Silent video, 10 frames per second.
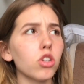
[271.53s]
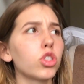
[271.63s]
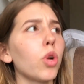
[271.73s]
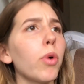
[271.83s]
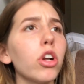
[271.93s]

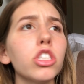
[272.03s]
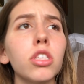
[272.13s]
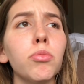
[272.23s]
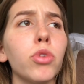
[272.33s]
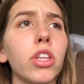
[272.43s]
So what are
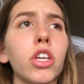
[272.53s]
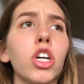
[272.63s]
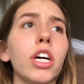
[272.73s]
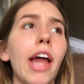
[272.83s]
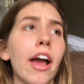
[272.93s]
some really
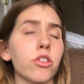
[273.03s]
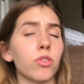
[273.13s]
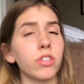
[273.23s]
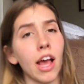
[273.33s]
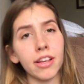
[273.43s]
good
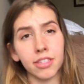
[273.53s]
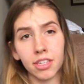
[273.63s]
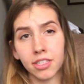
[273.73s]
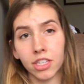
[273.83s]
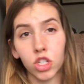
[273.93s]

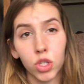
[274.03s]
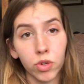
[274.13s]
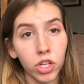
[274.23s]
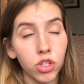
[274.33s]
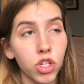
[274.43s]
exercises that you
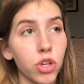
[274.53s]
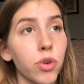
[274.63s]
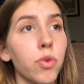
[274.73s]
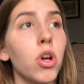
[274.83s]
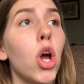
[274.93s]
can
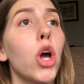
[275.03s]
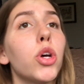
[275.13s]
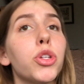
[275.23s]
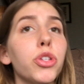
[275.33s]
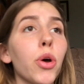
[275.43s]
do?
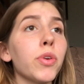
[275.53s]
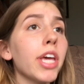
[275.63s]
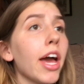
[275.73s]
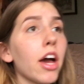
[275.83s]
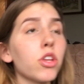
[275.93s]
So
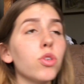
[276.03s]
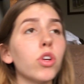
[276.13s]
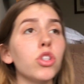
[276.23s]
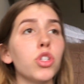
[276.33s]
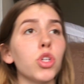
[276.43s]
yeah, you
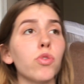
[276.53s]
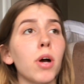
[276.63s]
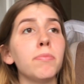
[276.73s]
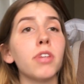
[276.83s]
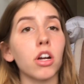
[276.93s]
can do
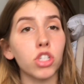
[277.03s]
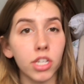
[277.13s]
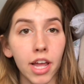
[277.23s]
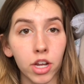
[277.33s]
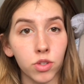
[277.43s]

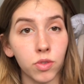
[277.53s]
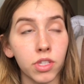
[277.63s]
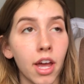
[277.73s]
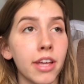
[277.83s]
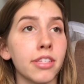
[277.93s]
abduction
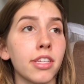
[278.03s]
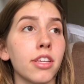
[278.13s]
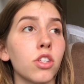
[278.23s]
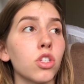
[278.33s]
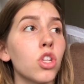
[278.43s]

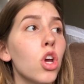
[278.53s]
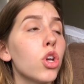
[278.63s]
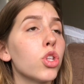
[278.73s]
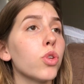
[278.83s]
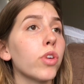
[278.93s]
exercises,
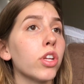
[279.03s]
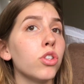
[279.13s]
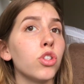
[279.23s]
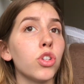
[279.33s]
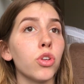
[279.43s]
you
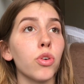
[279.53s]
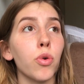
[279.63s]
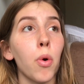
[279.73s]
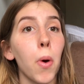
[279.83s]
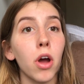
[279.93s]
can
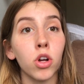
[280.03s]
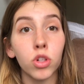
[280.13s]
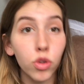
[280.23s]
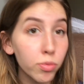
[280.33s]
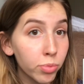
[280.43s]
do
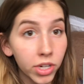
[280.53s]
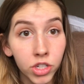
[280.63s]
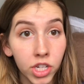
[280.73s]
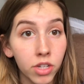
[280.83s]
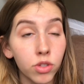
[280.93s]
glute
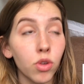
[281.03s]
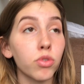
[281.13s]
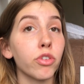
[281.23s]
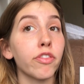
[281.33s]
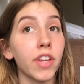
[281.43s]
bridges,
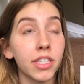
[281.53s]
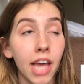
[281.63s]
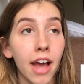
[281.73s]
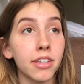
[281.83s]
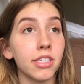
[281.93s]
those are
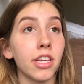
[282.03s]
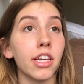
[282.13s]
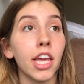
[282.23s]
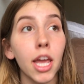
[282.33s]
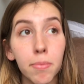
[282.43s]

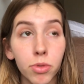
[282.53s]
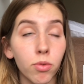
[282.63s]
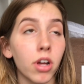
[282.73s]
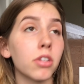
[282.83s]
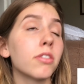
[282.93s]
fantastic, hip
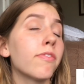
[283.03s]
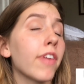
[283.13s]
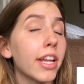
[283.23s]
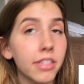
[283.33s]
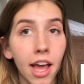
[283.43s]
thrusts,
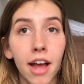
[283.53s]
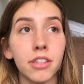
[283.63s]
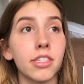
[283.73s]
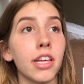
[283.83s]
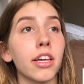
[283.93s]

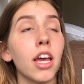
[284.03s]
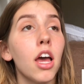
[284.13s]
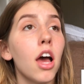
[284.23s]
fantastic,